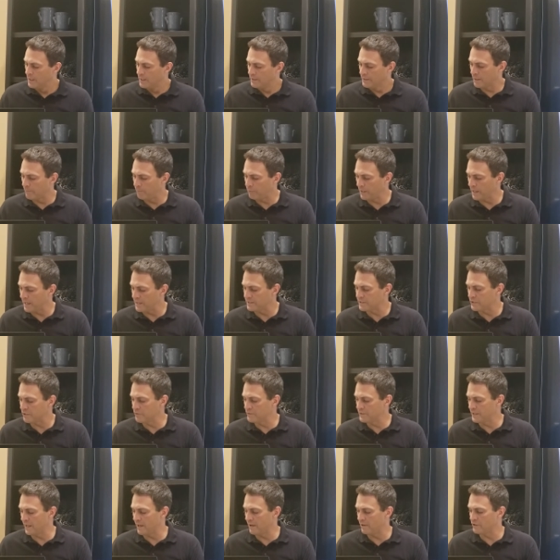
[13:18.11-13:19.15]
The plants use
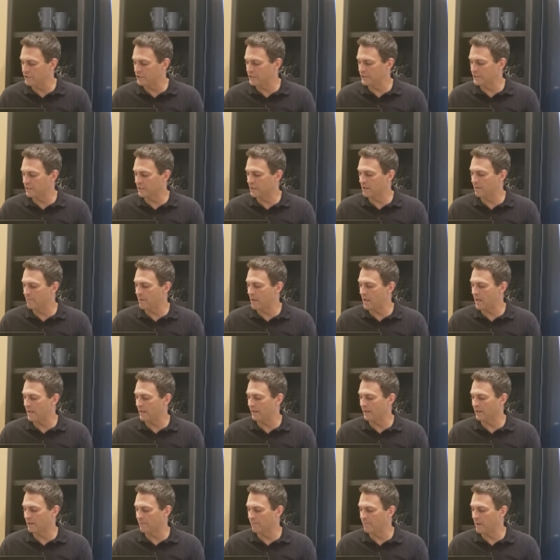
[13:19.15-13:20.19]
energy to
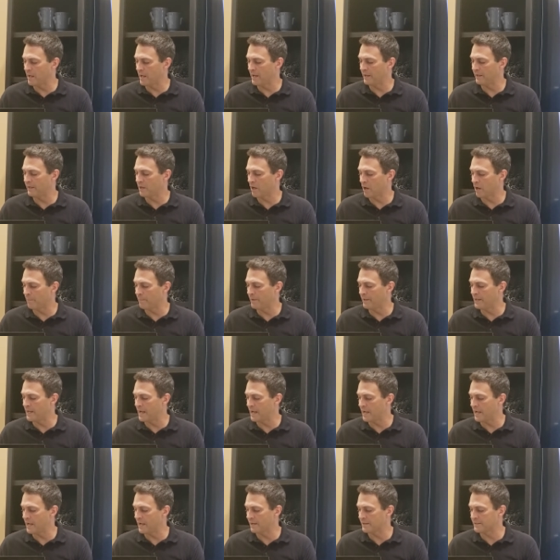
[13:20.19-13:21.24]
combine carbon
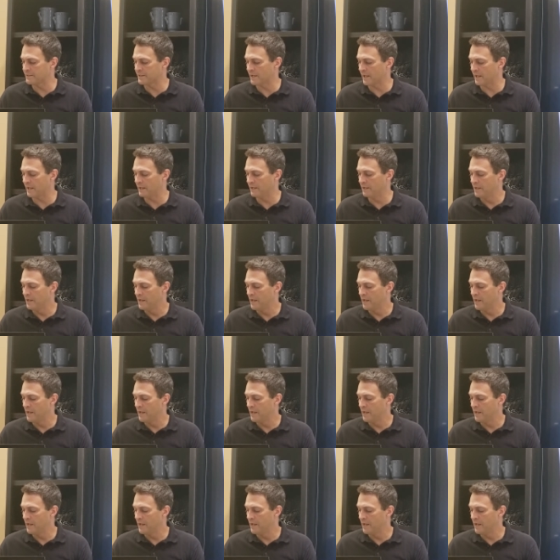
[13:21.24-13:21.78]
dioxide,